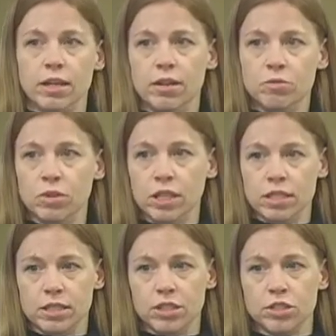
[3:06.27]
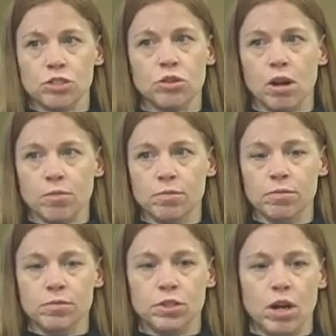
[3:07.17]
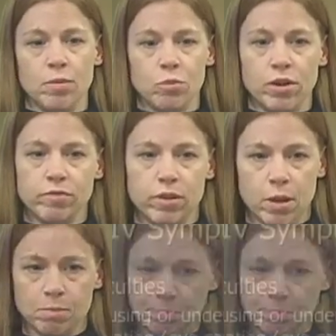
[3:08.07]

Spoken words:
It really is such a strong starting point for them.